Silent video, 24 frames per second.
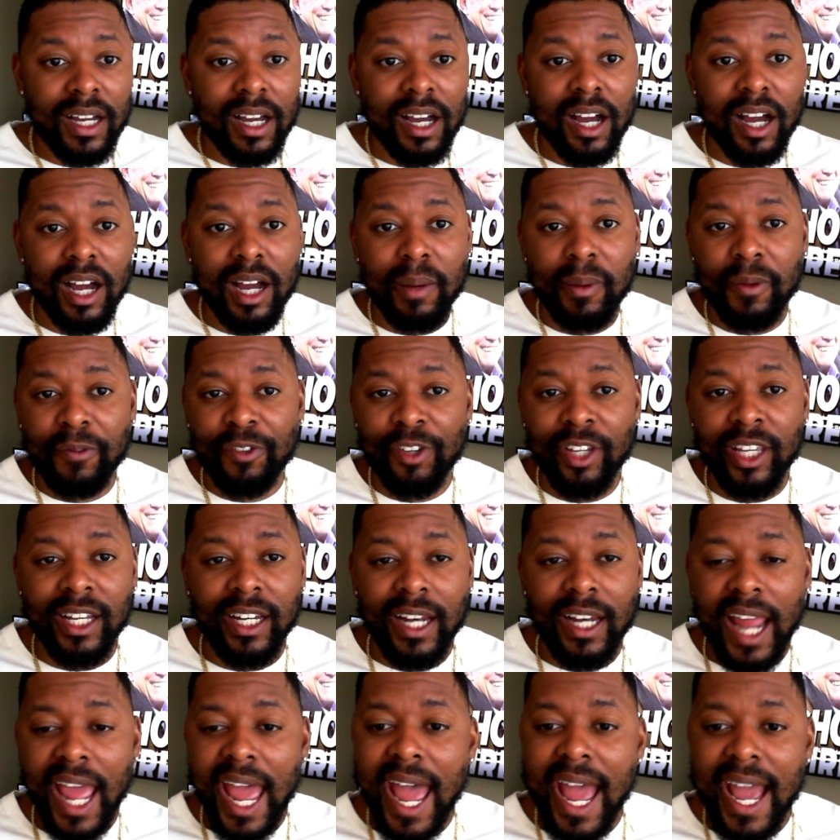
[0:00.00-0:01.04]
If you get
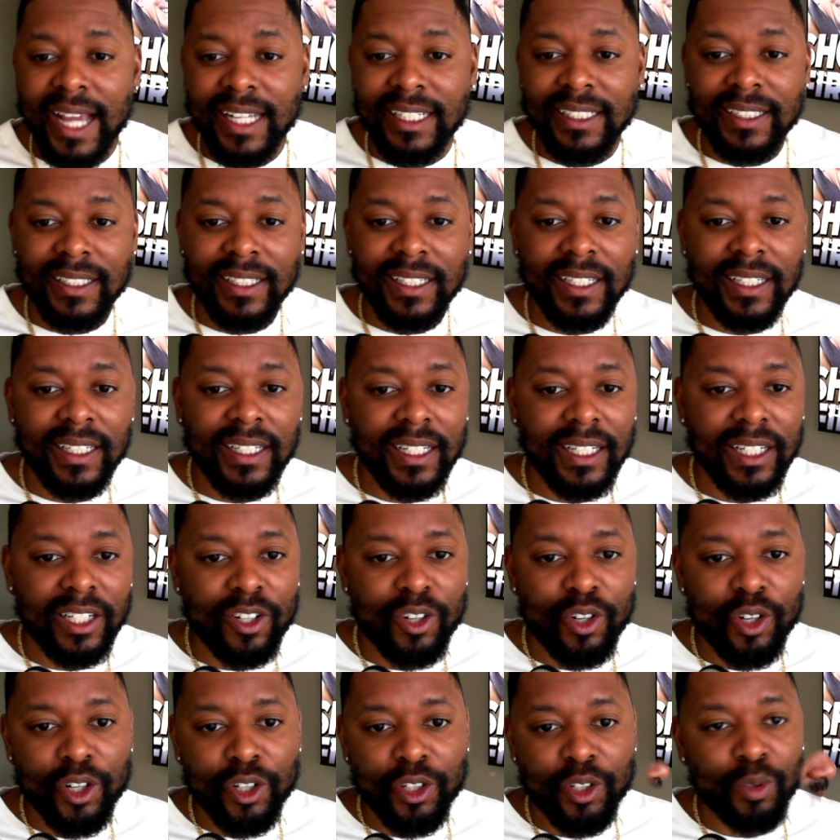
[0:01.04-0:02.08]
in an accident
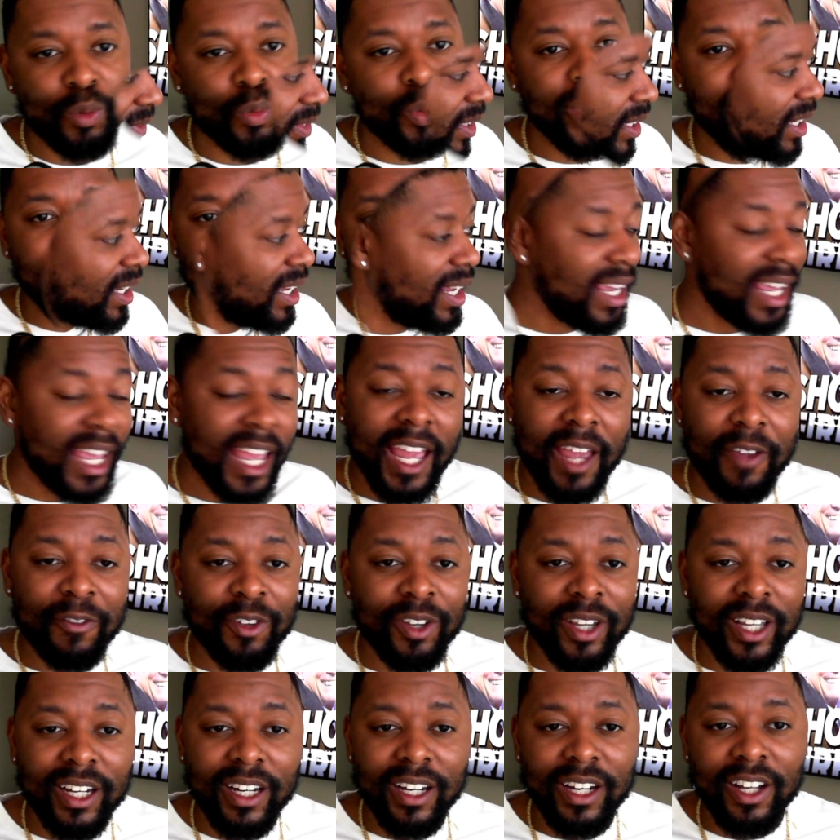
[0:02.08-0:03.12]
or you witness something, if you
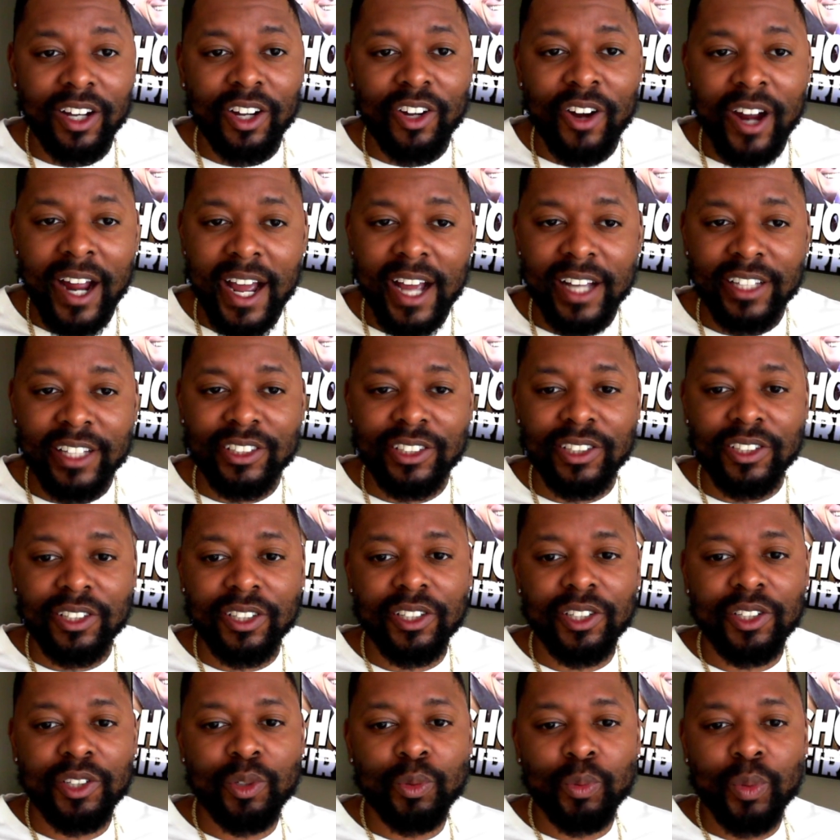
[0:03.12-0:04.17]
get in a crash or
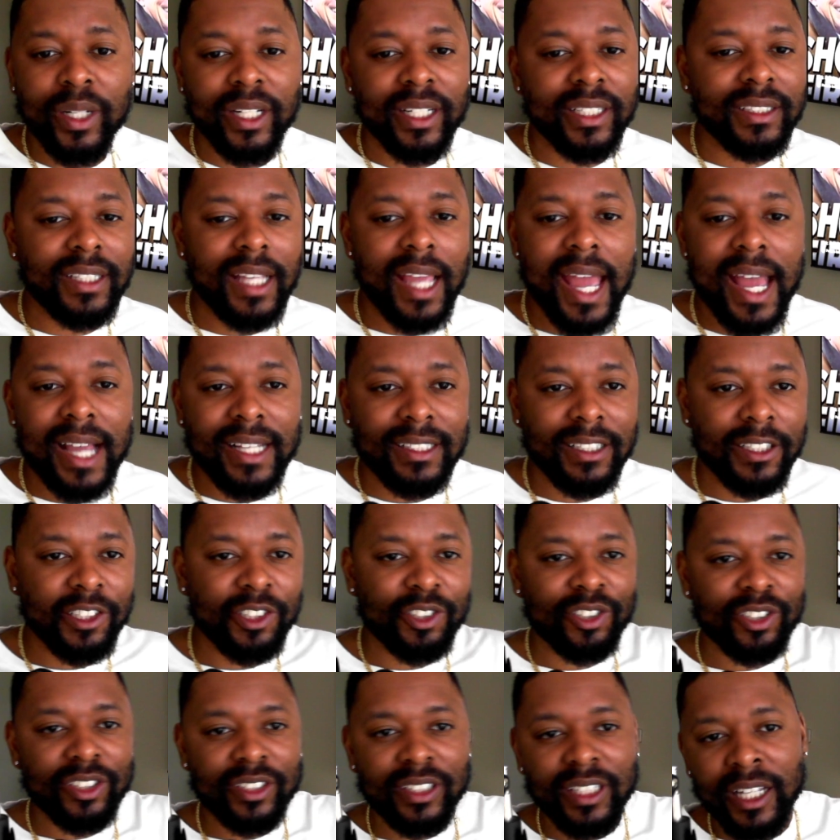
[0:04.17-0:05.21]
you witness an accident, you
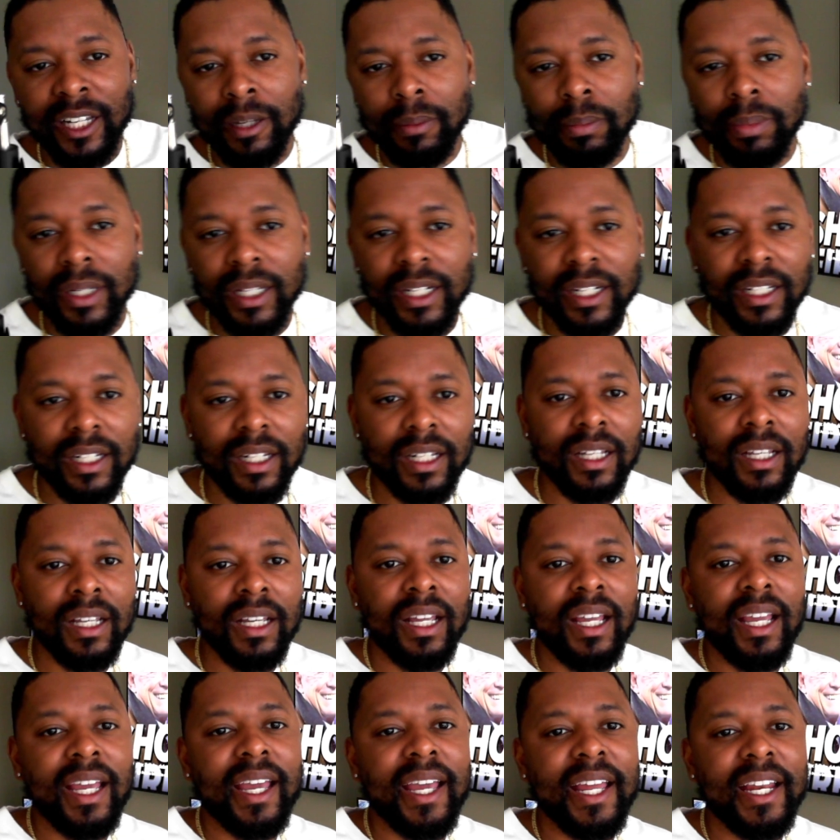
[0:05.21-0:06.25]
can just hit a button
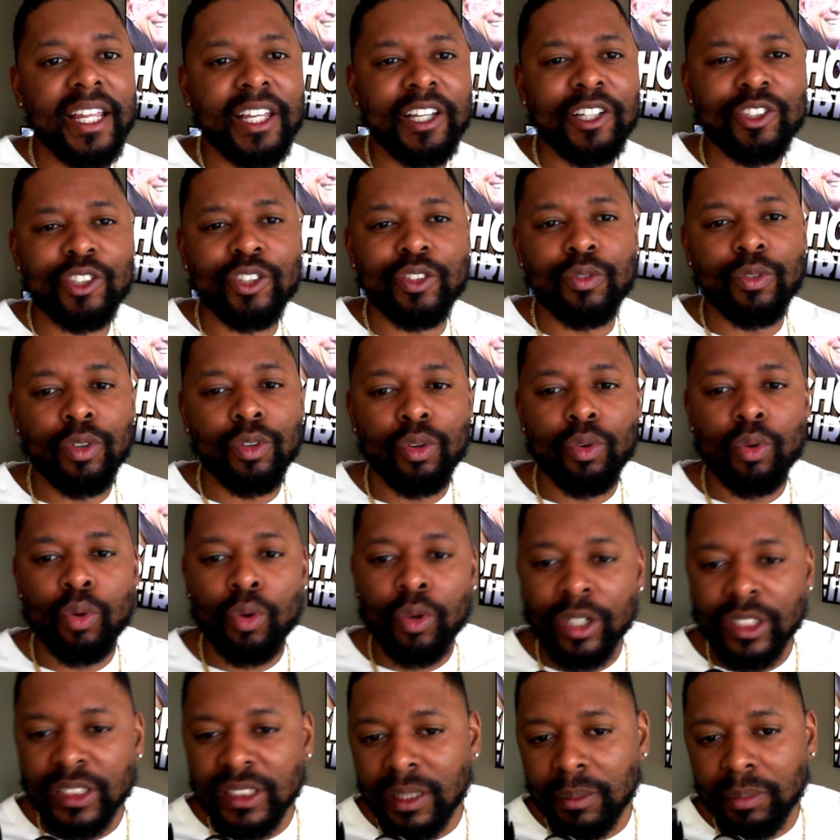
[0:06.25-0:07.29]
and you can just
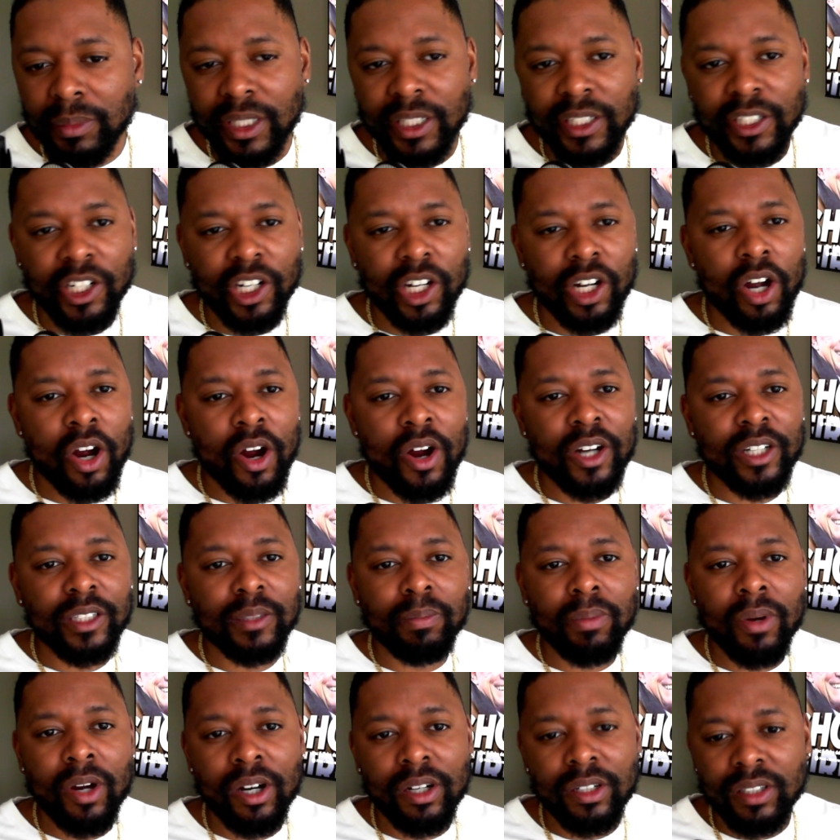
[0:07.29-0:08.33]
record something. Your car is
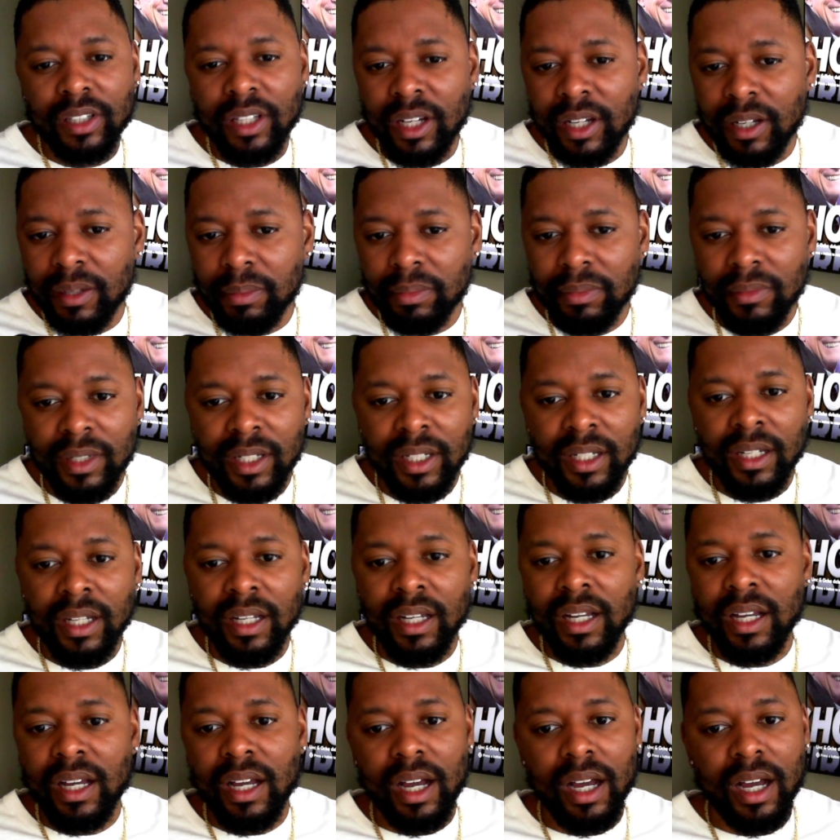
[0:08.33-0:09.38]
parked up.
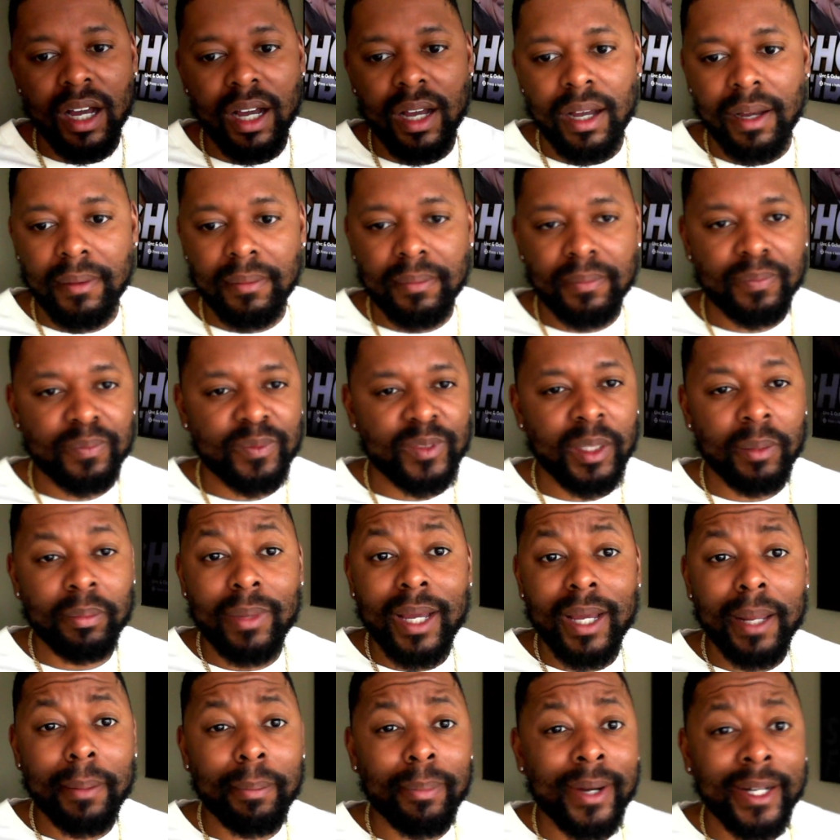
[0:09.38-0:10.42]

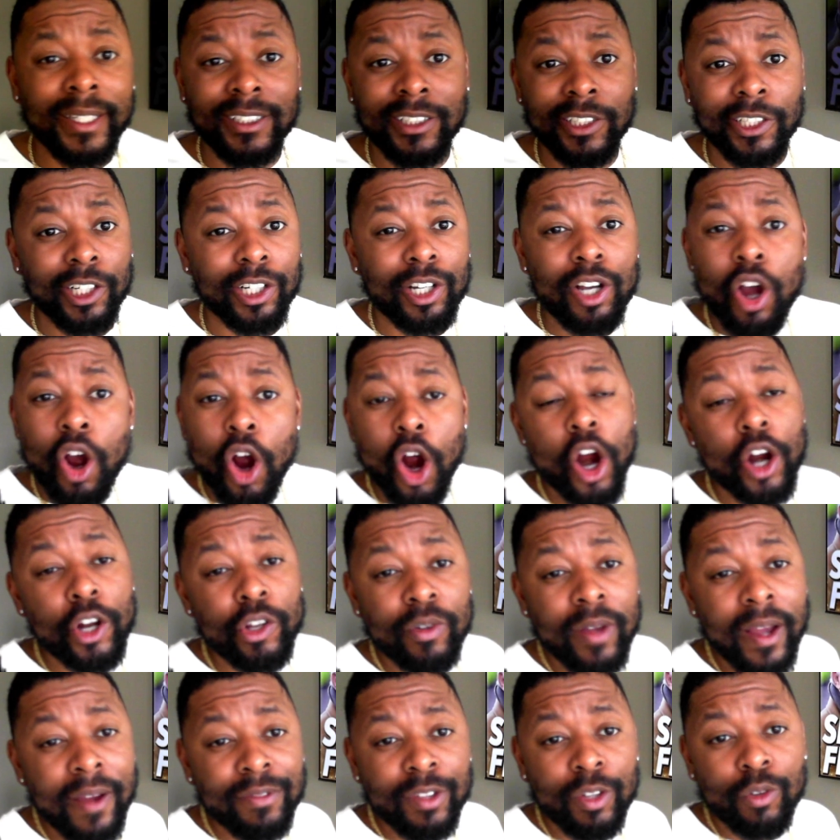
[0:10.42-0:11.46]
Somebody breaks in your car, you
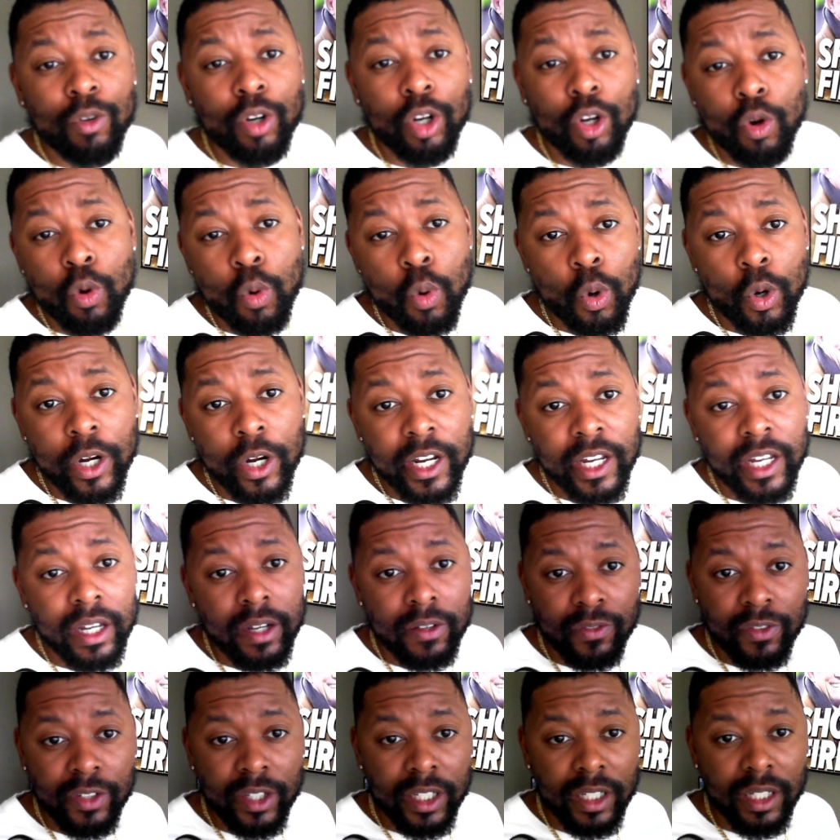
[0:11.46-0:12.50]
have the recording
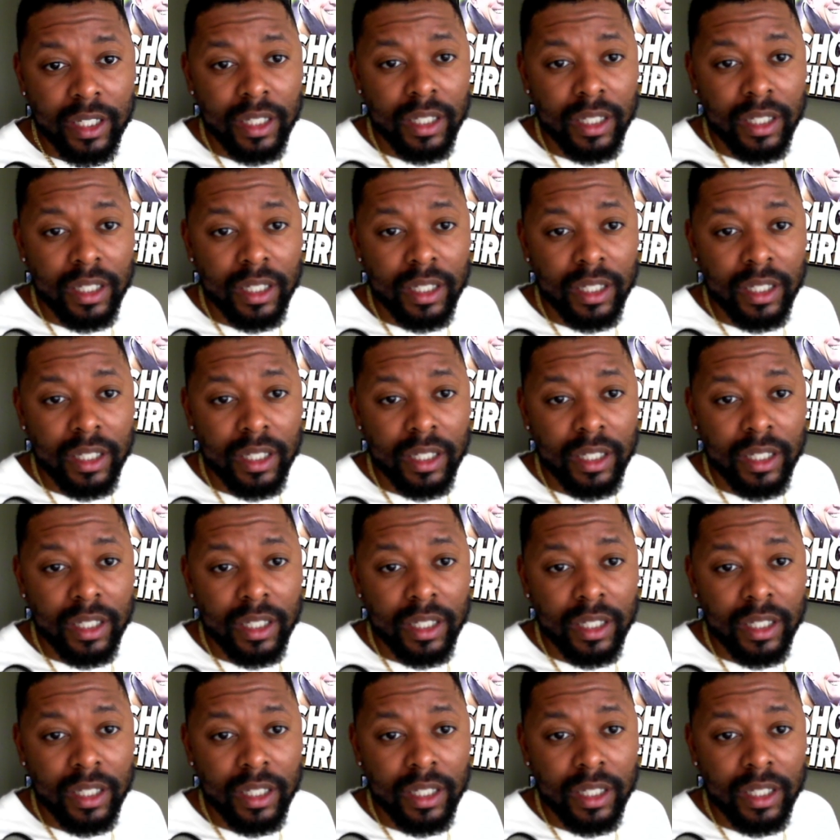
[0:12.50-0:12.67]
of it.